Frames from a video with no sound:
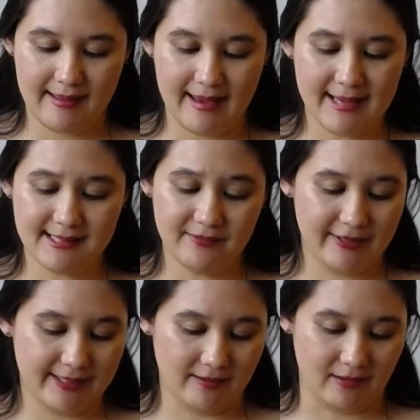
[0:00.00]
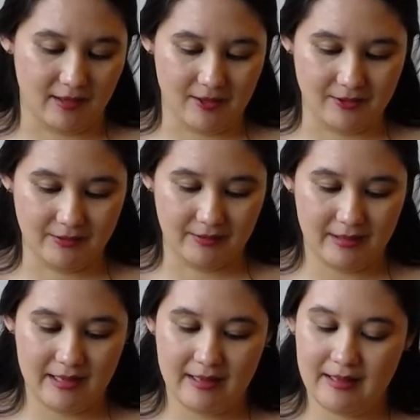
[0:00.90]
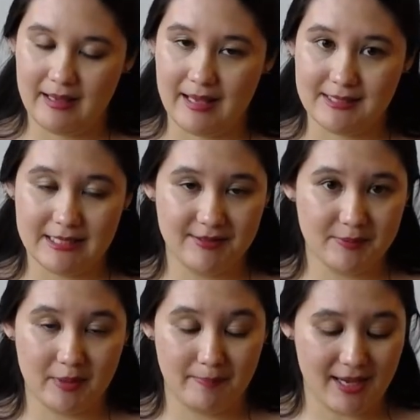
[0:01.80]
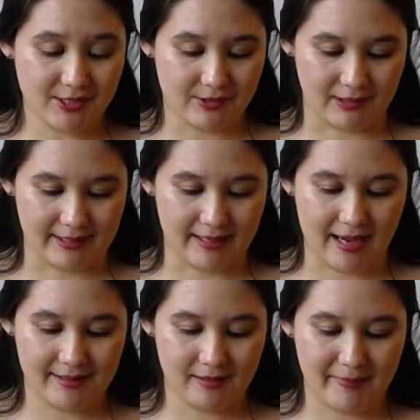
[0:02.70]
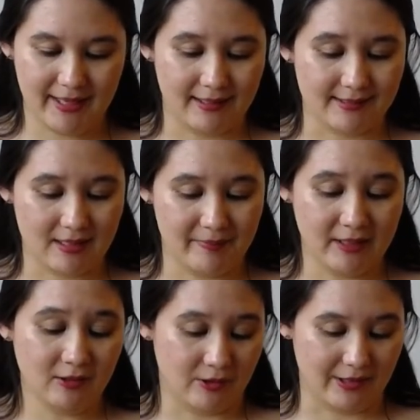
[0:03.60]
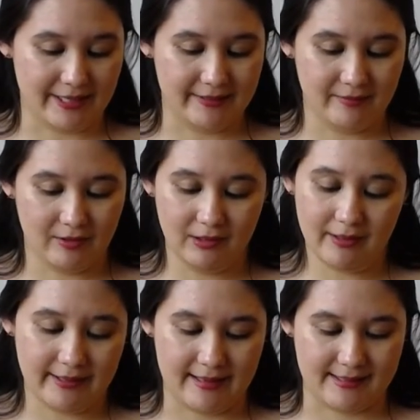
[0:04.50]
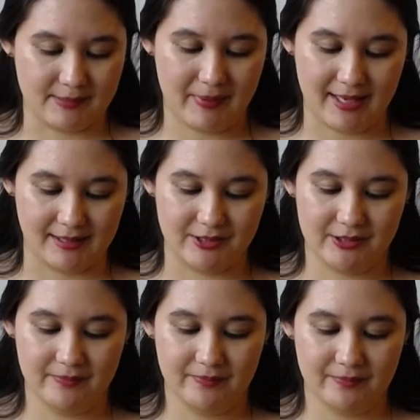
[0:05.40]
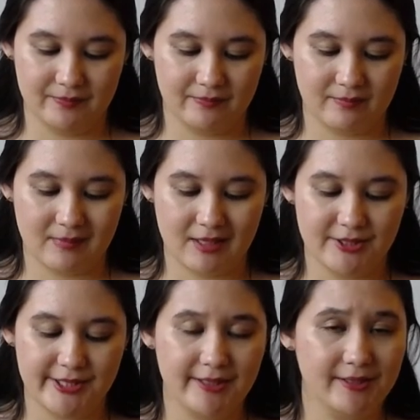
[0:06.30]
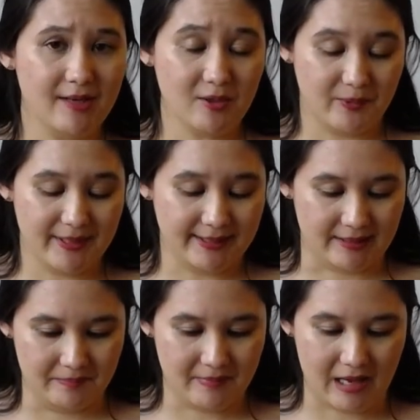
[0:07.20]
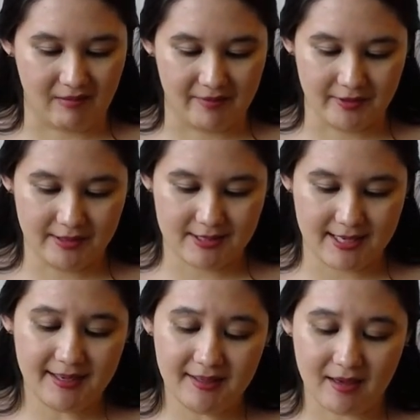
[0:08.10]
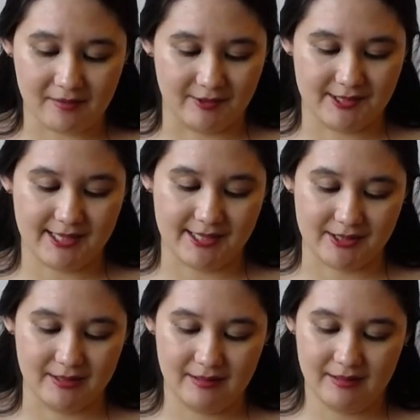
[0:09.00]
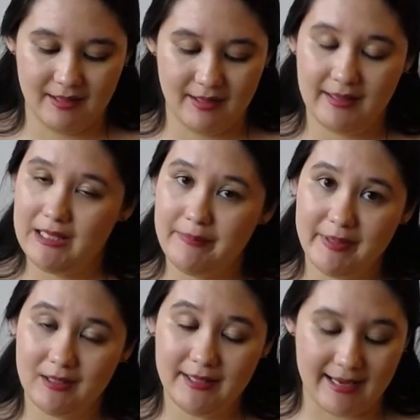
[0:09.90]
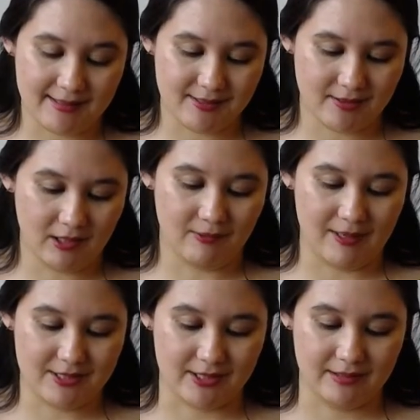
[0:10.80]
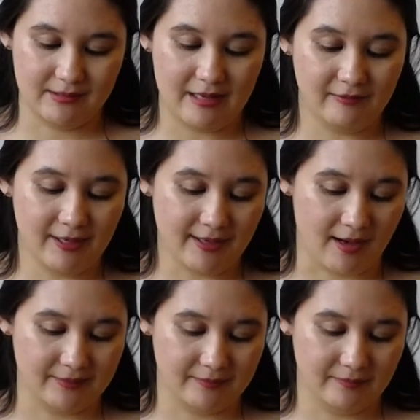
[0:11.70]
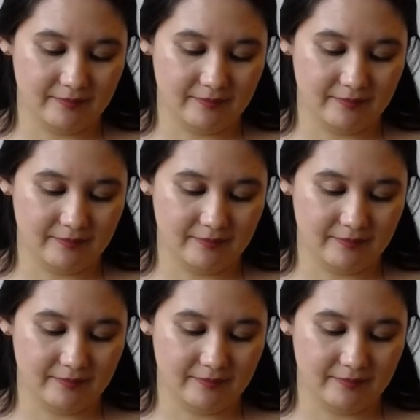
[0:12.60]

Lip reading: as in reading her own, and she was perpetually either making some inquiry or looking at his page. She could not win him, however, to any conversation. He merely answered her question and read on.